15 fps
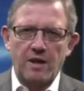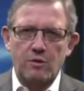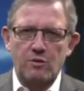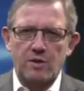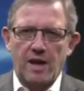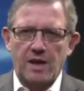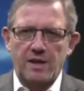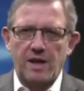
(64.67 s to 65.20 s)
to
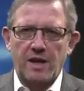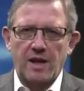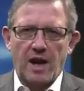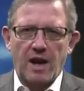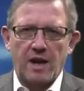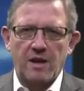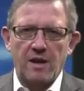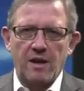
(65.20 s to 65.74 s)
the electric
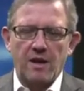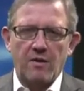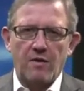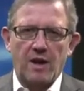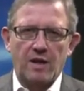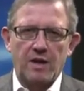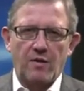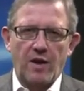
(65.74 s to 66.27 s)
car
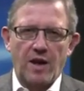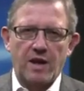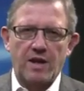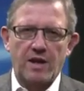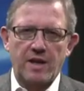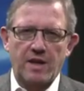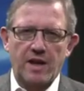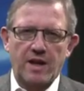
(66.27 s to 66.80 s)
via the
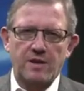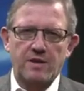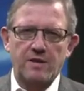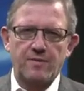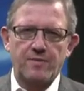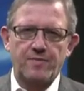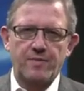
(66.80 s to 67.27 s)
vehicle inlet.